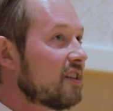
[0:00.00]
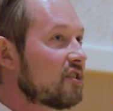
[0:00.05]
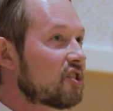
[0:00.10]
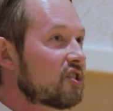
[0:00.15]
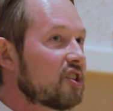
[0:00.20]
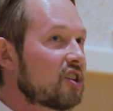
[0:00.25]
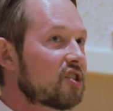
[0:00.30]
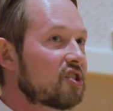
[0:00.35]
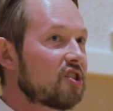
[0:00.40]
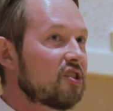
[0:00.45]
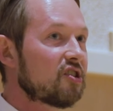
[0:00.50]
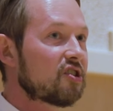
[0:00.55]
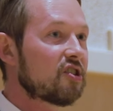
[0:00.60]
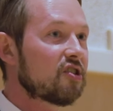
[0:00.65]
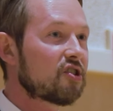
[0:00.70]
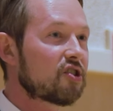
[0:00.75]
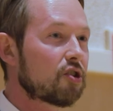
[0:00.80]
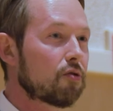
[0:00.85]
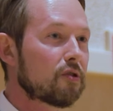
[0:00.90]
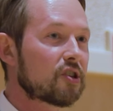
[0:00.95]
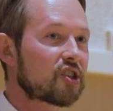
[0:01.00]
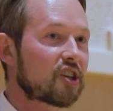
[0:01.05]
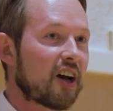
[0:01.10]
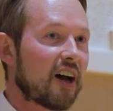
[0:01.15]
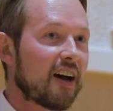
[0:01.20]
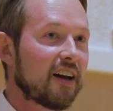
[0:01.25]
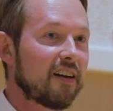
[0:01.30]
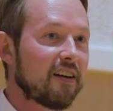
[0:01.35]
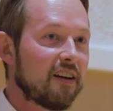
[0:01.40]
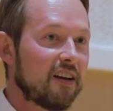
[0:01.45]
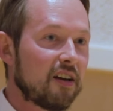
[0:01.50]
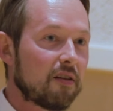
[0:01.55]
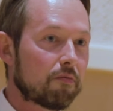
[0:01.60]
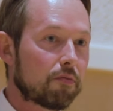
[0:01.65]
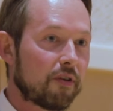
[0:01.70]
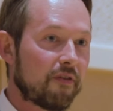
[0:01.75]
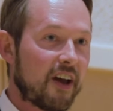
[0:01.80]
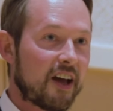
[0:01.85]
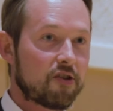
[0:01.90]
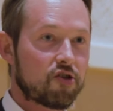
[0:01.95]
assistance and suicide
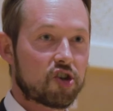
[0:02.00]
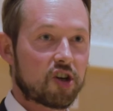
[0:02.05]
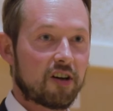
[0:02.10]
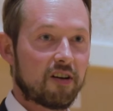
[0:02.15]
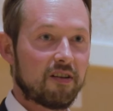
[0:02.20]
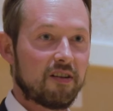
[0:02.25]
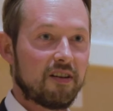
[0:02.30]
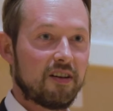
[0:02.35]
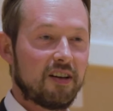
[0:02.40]
prevention